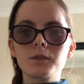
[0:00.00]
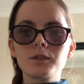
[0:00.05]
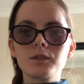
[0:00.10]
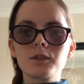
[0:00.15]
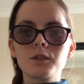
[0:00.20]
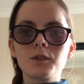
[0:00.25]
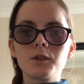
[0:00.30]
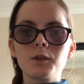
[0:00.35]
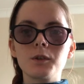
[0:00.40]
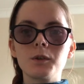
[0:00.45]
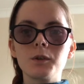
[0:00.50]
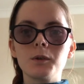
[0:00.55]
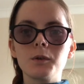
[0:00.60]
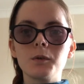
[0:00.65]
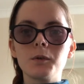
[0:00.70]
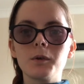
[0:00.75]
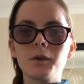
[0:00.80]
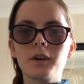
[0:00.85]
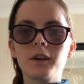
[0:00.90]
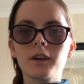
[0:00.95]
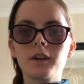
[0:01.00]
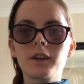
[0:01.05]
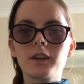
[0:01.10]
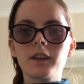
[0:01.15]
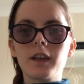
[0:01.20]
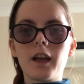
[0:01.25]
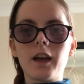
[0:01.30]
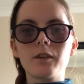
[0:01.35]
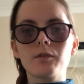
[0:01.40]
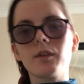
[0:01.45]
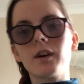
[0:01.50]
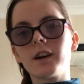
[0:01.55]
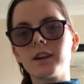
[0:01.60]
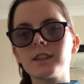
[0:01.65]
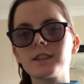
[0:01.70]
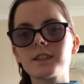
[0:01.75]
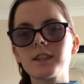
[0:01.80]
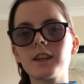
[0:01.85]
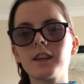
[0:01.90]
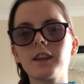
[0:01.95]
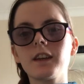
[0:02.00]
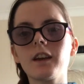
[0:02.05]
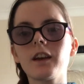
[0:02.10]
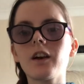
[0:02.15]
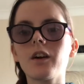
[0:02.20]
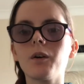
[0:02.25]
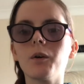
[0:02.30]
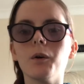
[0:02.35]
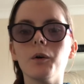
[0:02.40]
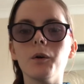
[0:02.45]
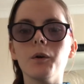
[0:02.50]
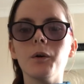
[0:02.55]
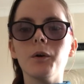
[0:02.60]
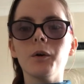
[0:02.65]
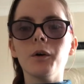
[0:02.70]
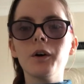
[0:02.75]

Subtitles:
to get writing, or